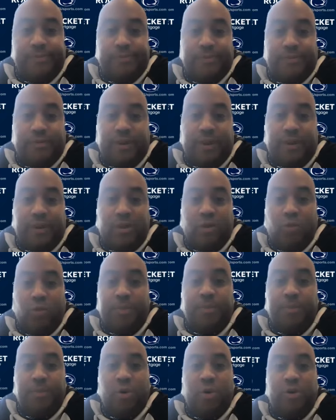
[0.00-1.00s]
right? You
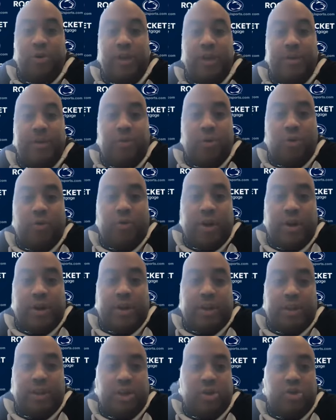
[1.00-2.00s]
win more, you get more
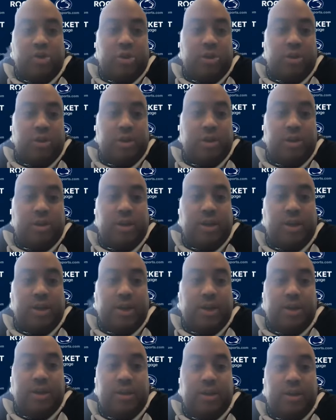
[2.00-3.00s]
recognition.
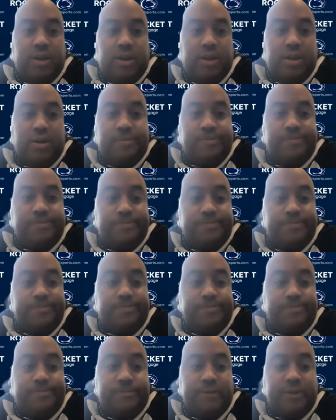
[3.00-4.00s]
And,
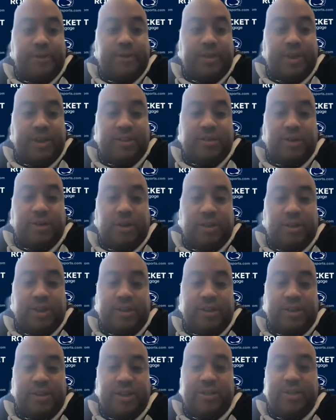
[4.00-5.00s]
you know, that's on
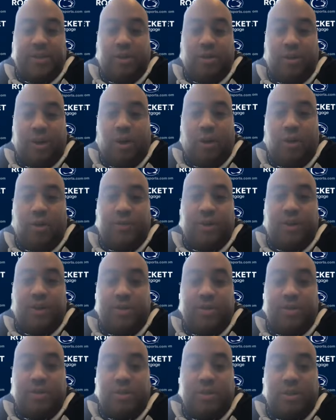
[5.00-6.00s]
us. That's on all of
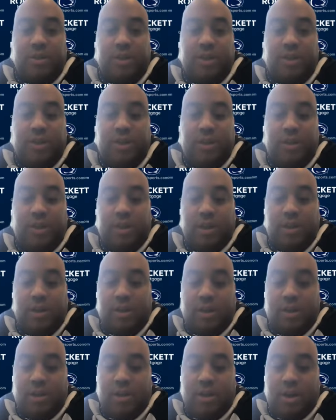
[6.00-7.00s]
us. And,
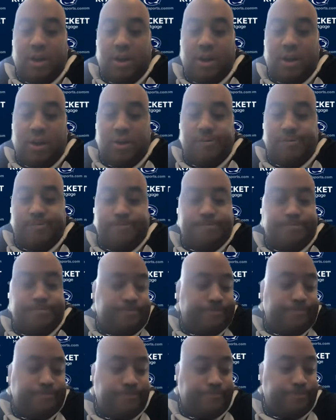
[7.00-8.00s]
you
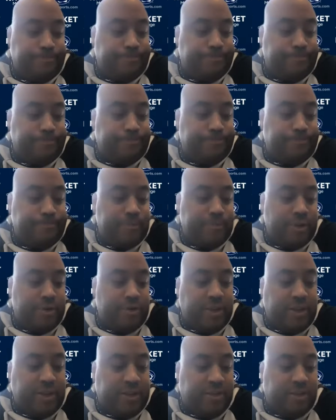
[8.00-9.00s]
know,
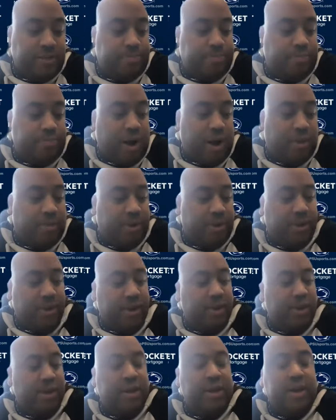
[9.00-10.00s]
that's
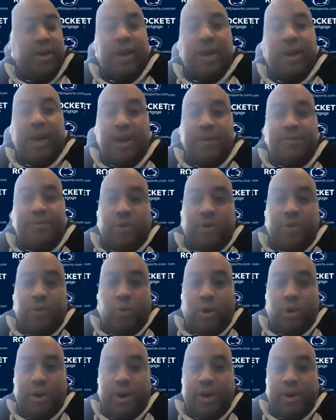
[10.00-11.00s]
probably
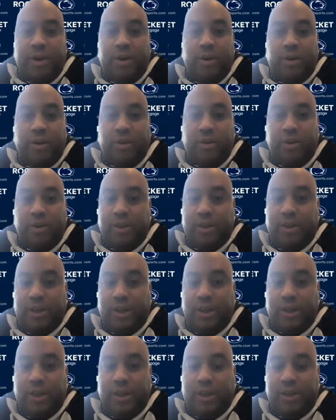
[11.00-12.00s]
everywhere
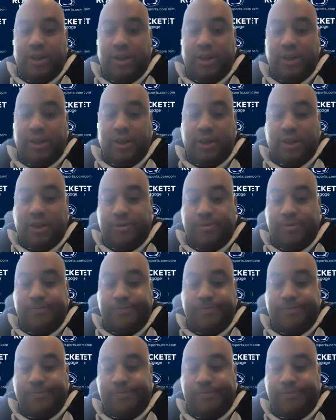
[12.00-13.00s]
in the
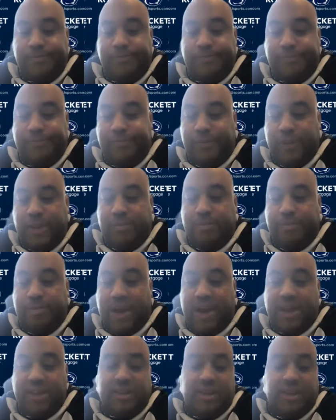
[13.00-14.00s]

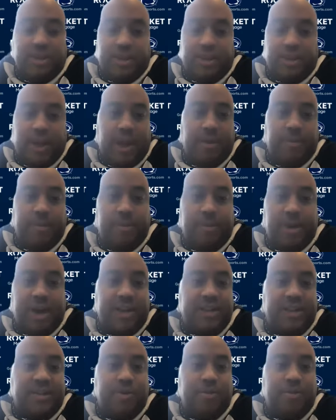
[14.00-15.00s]
game of
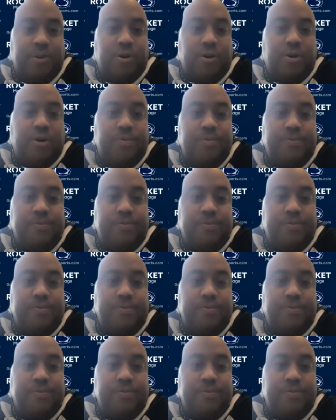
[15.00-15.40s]
basketball.